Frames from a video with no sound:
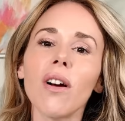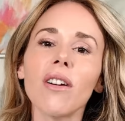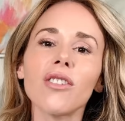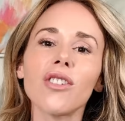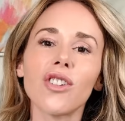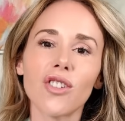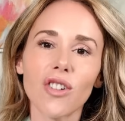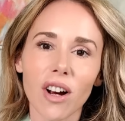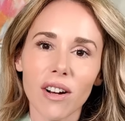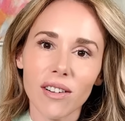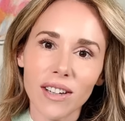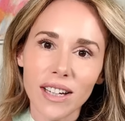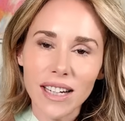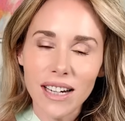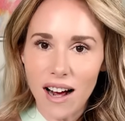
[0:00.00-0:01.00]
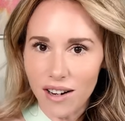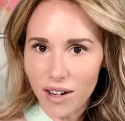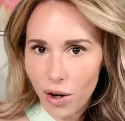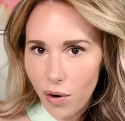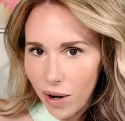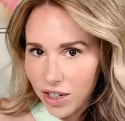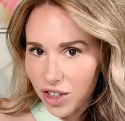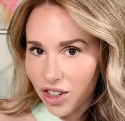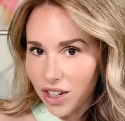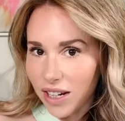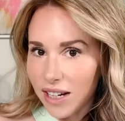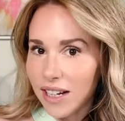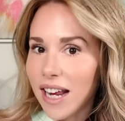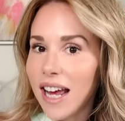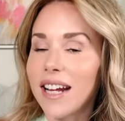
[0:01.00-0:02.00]
are struggling on a
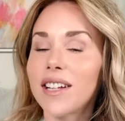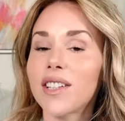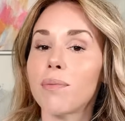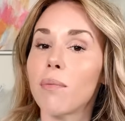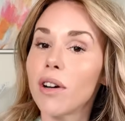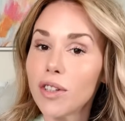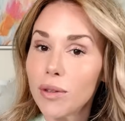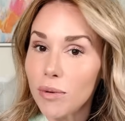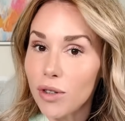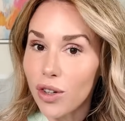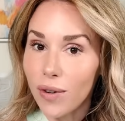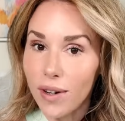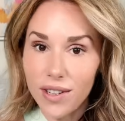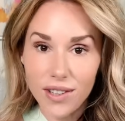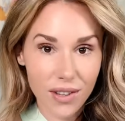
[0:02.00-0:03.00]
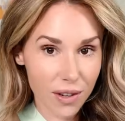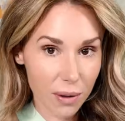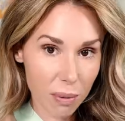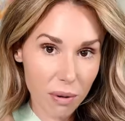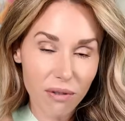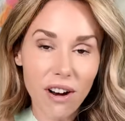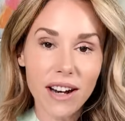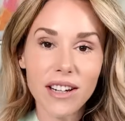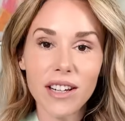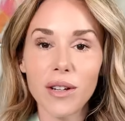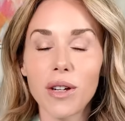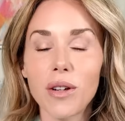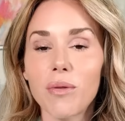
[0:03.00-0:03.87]
question and it's multiple choice and they're providing